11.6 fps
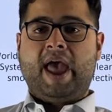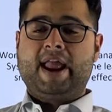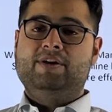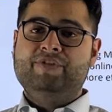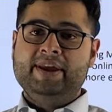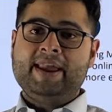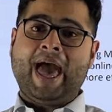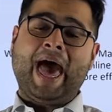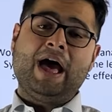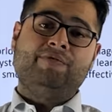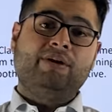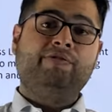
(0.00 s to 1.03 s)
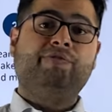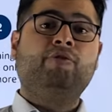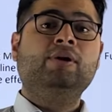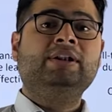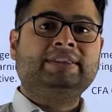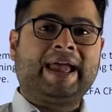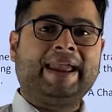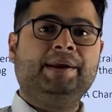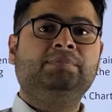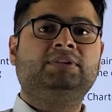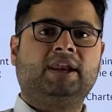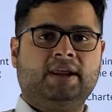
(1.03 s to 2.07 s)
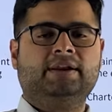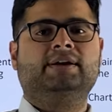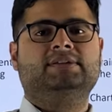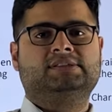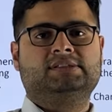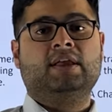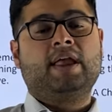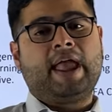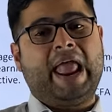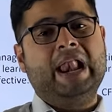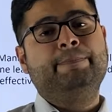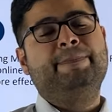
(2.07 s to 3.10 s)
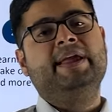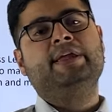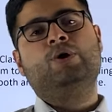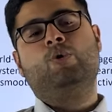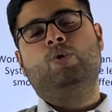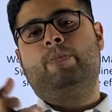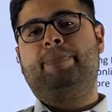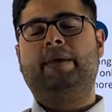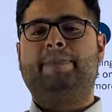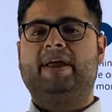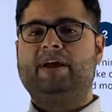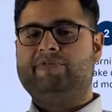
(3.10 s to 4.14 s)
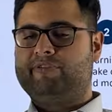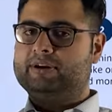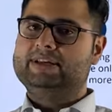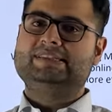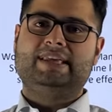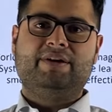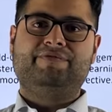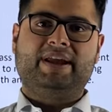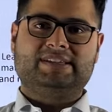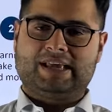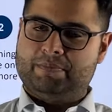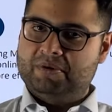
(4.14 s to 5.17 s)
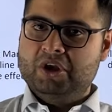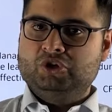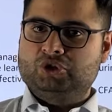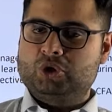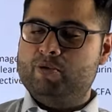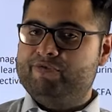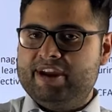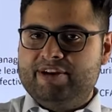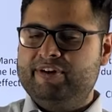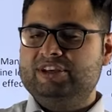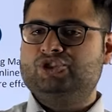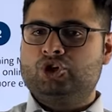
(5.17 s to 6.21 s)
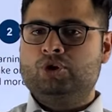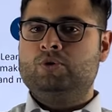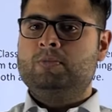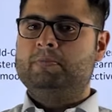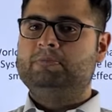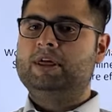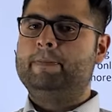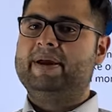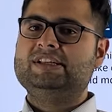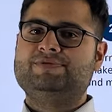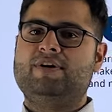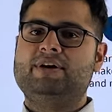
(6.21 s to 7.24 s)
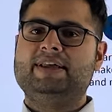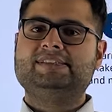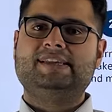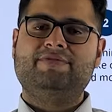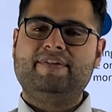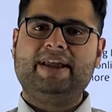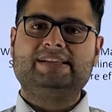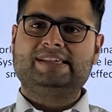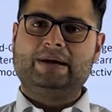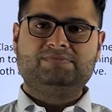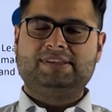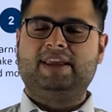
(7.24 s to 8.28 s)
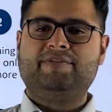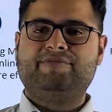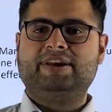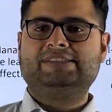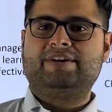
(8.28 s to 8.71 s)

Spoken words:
And we have a full-time trainers helping you prepare for the CFA exam. So we wish you the best for your CFA exam. CFA is